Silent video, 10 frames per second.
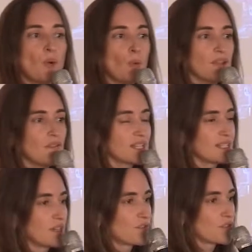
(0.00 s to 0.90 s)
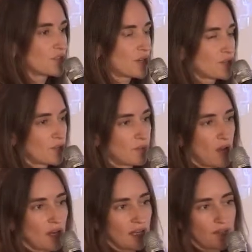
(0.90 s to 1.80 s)
We invest in infrastructure
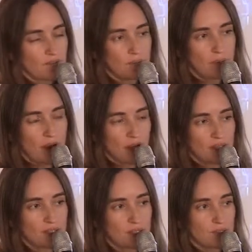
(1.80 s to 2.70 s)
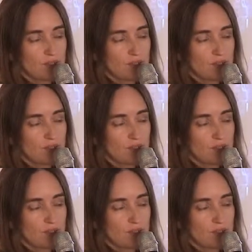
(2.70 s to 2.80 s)
broadly, from parks to